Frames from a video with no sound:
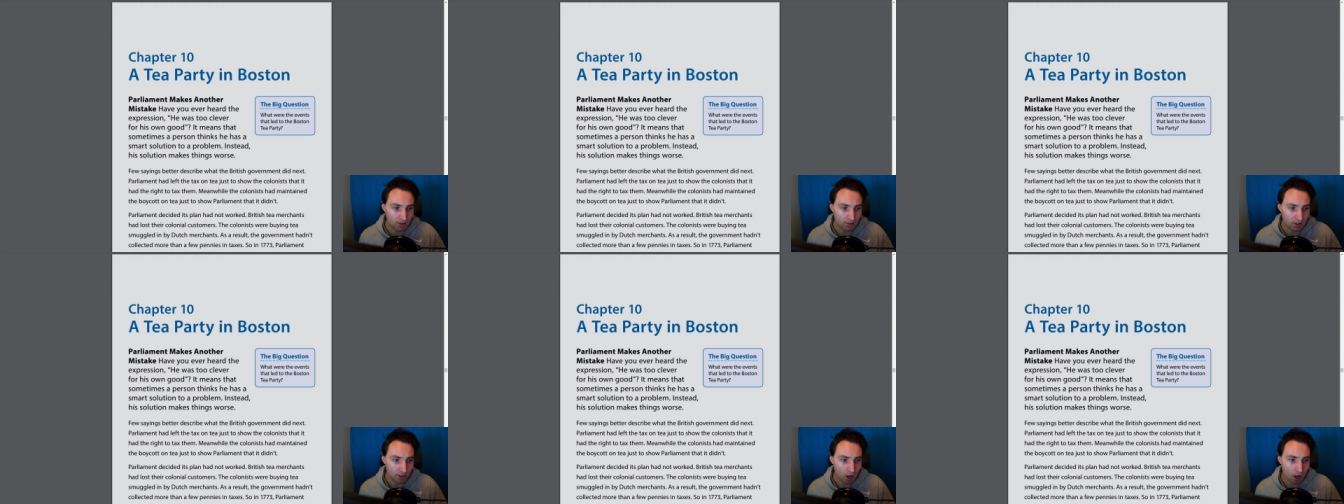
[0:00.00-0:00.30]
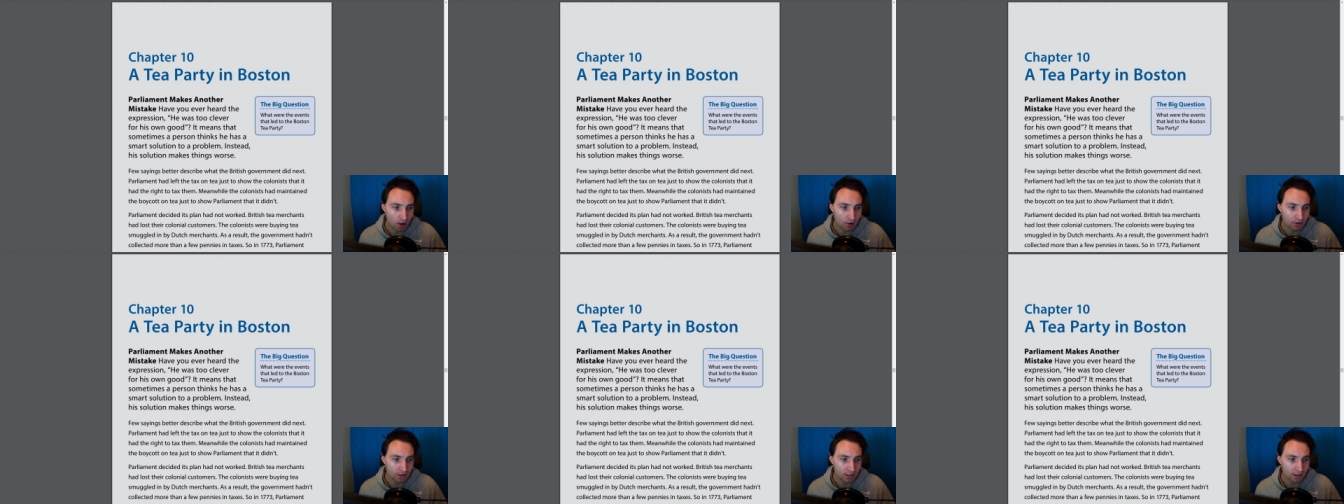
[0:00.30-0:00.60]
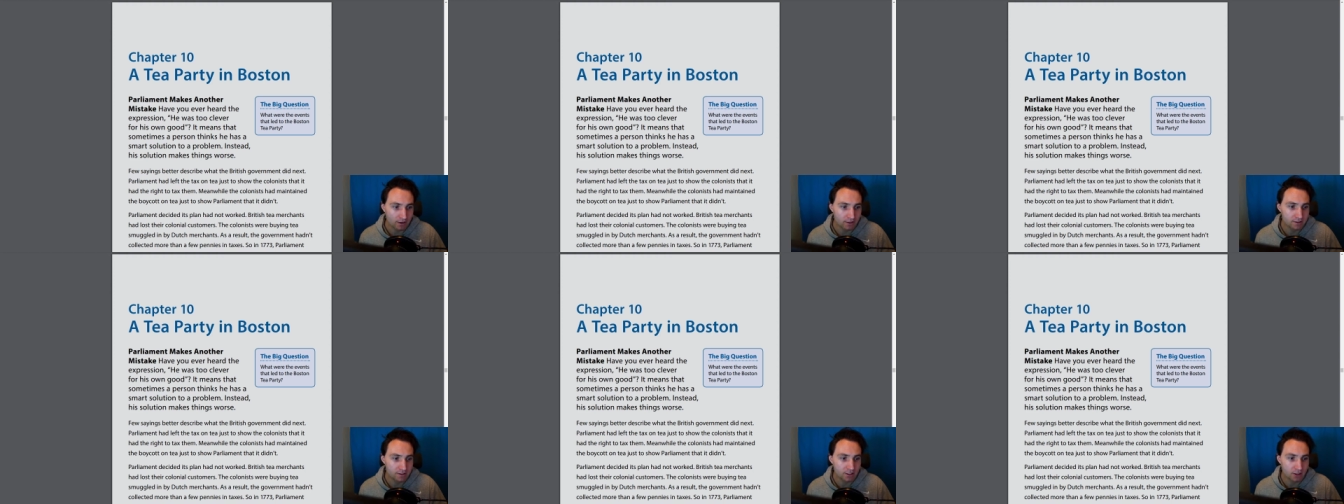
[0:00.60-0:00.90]
The
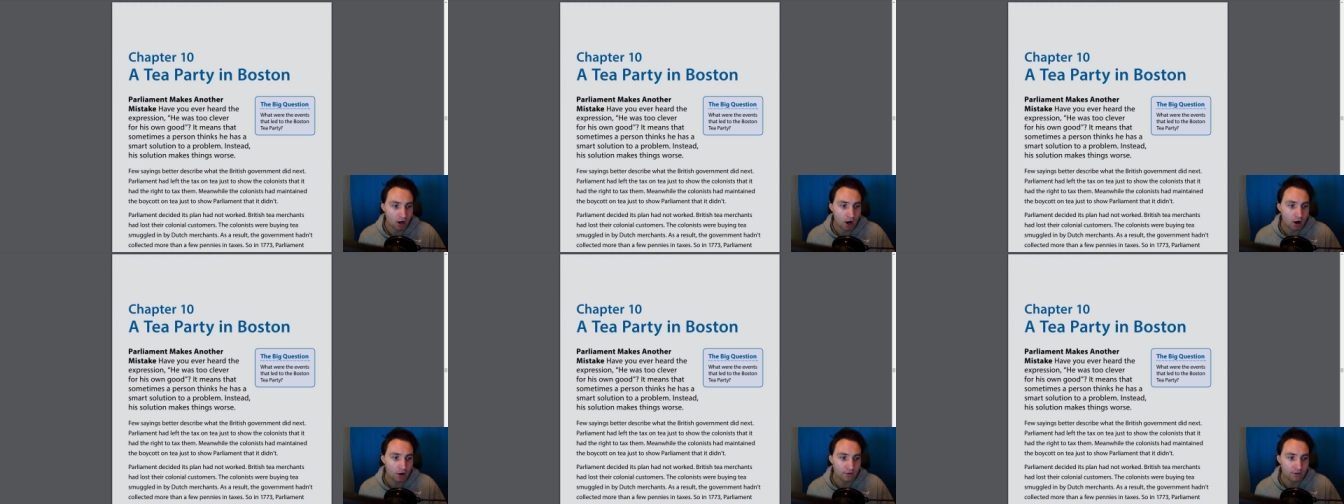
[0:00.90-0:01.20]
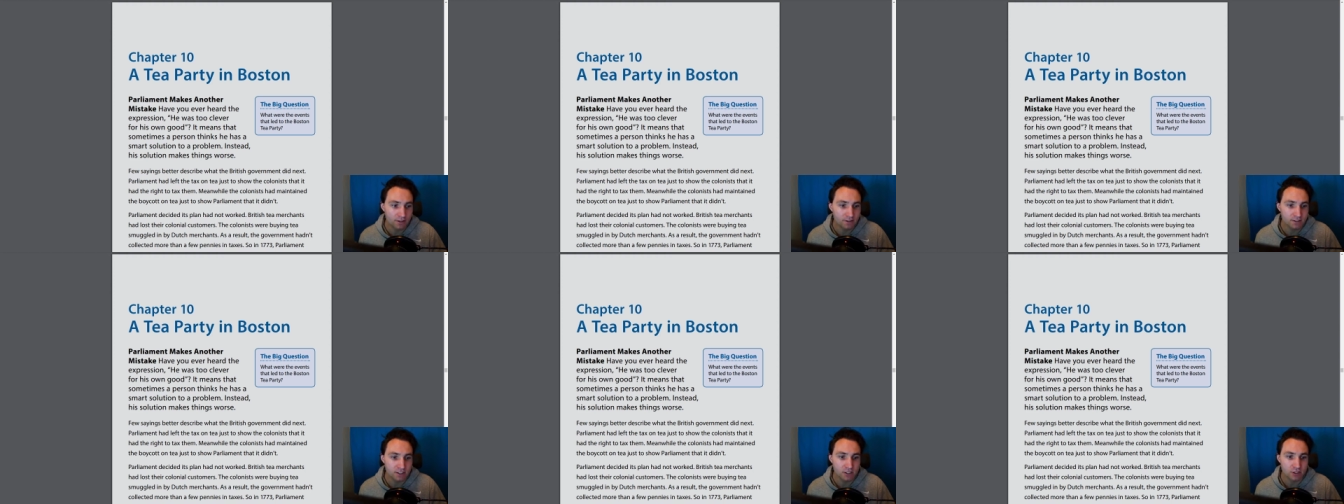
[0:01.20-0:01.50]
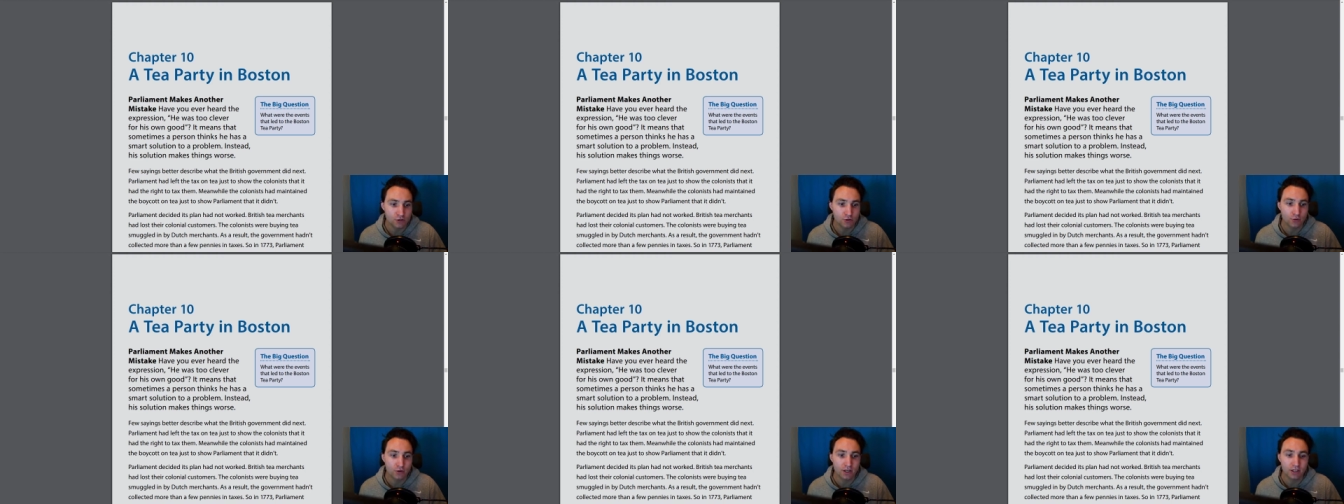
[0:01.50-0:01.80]
colonies, the colonists
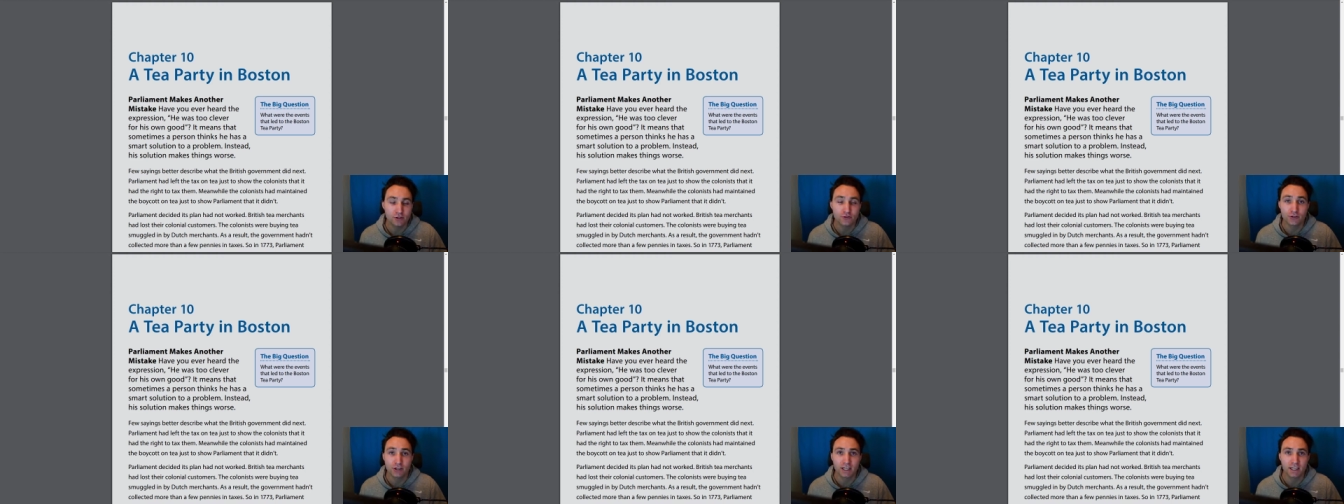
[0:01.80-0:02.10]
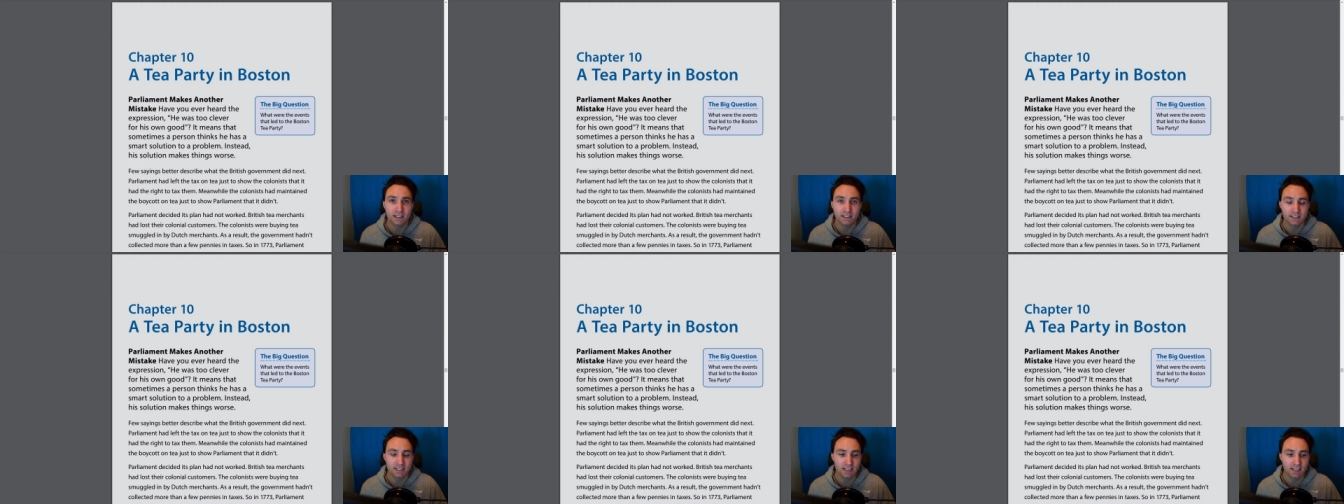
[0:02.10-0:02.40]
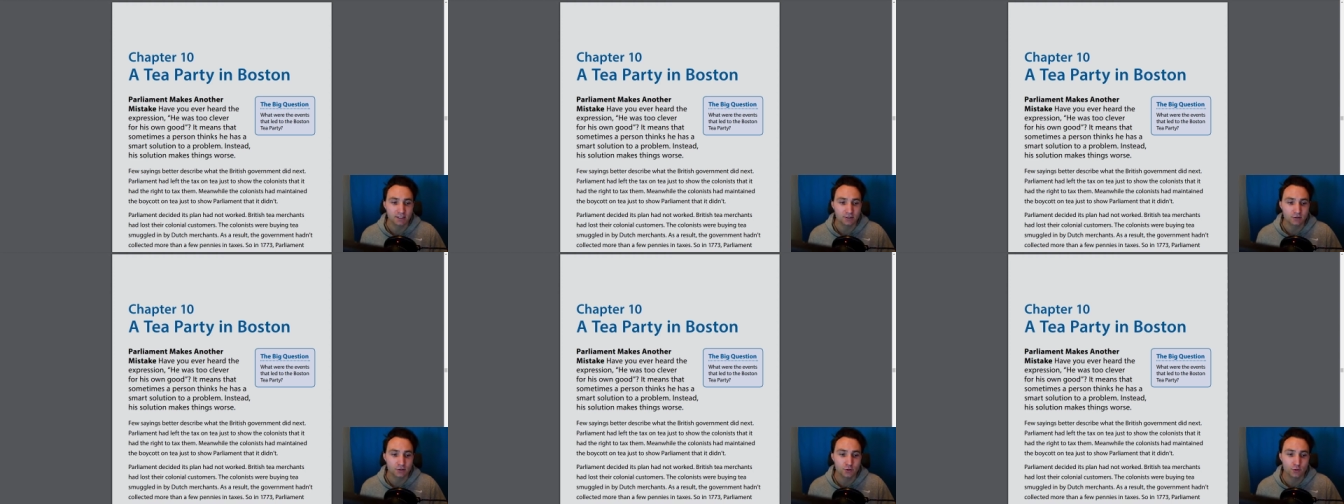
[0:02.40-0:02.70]
enjoyed drinking tea.
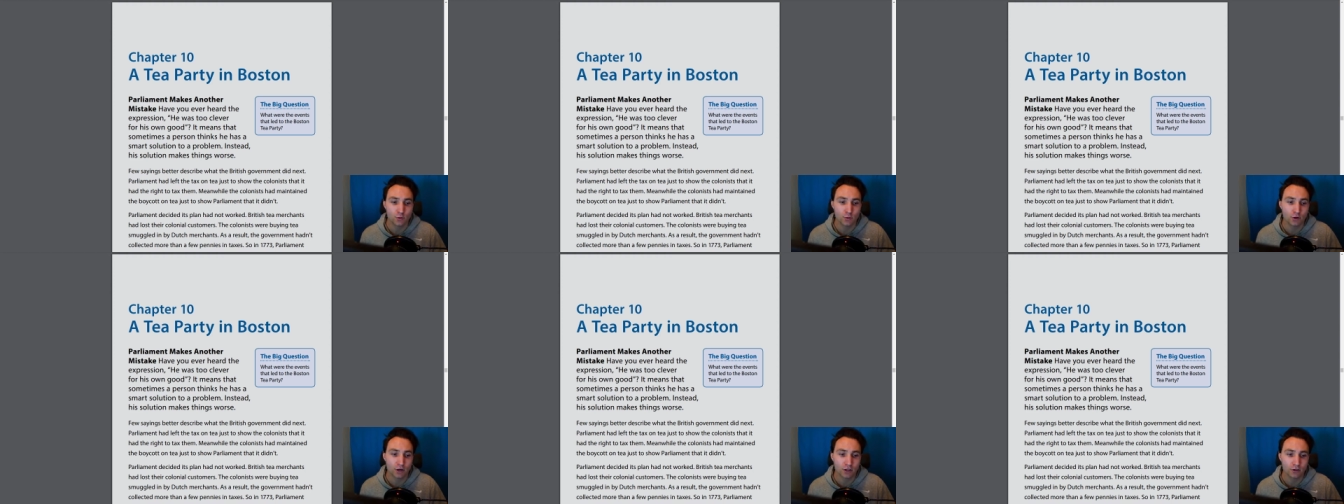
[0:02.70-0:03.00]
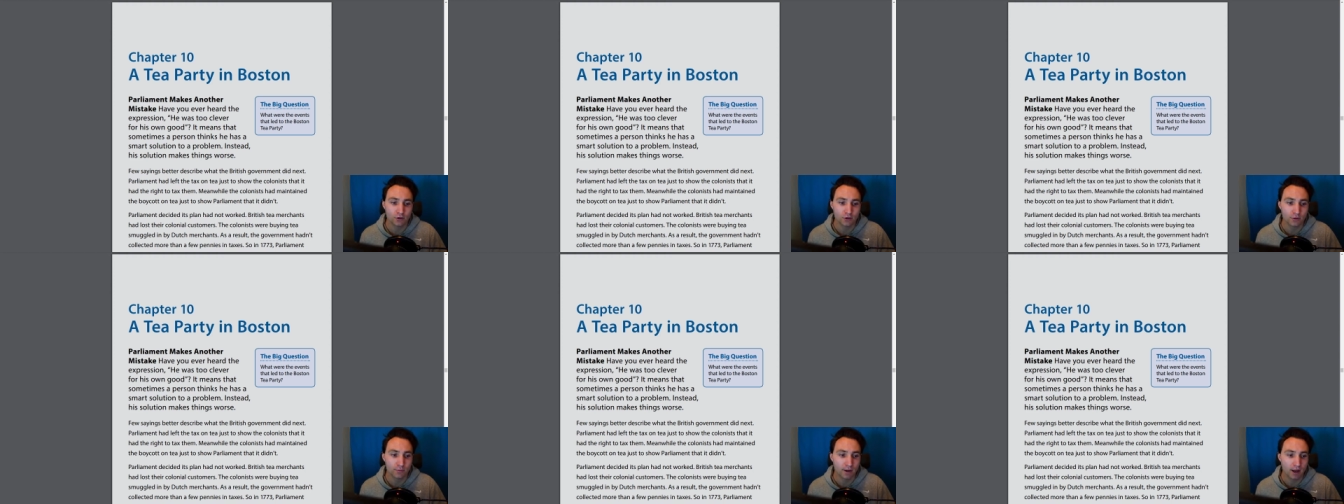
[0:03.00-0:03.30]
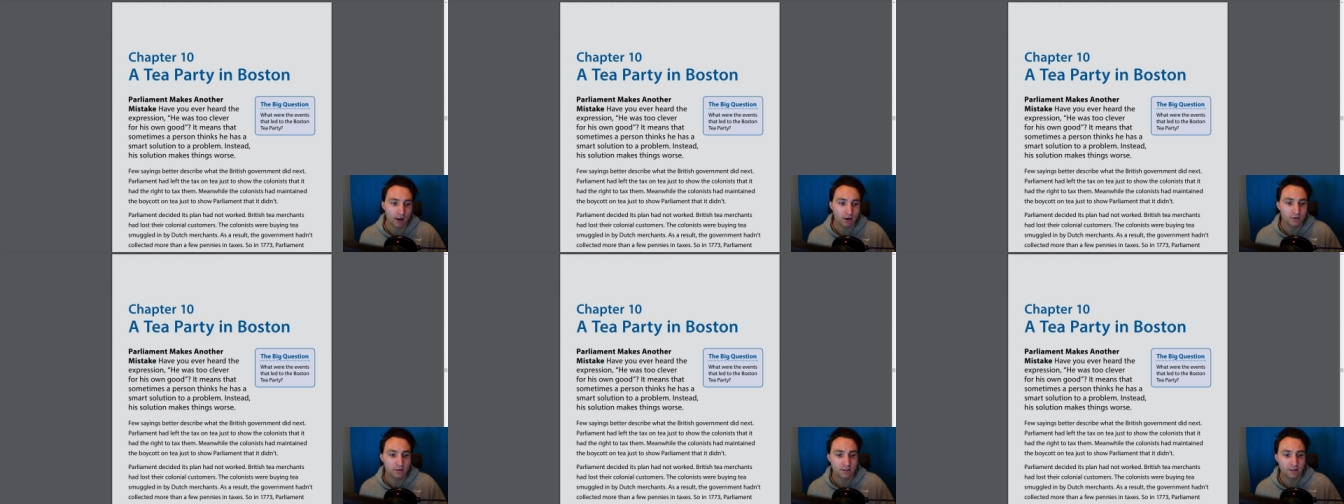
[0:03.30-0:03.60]
So this is what we're going to learn
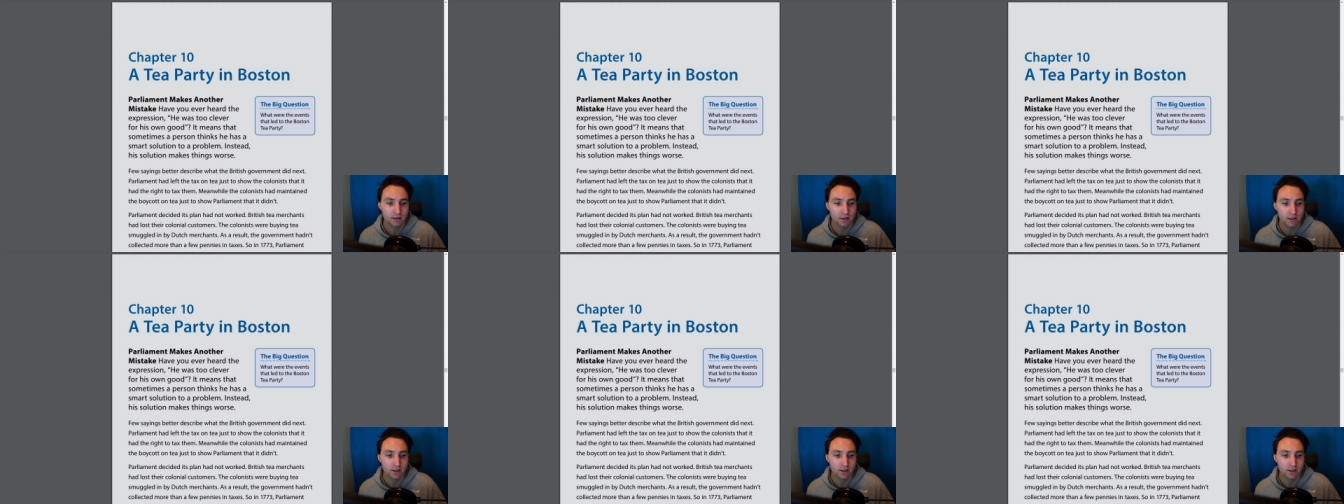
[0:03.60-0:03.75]
about.